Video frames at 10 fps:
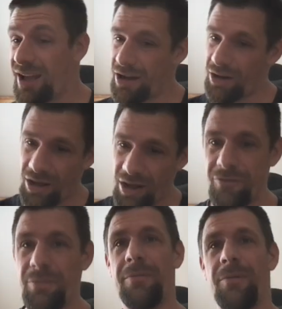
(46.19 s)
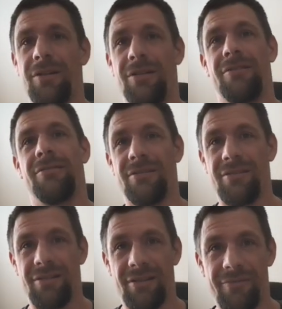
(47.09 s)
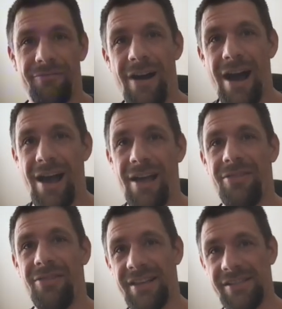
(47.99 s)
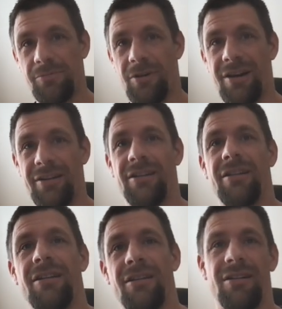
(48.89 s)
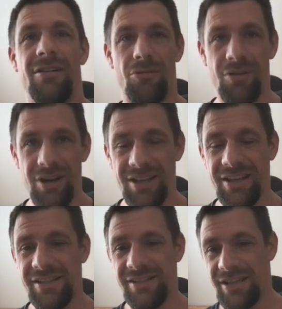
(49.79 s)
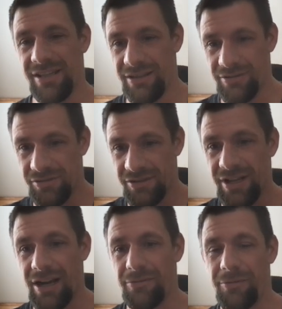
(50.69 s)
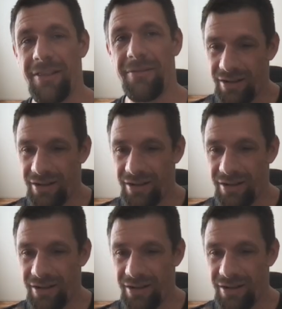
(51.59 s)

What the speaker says: A lot of people can find this one really easy to start with.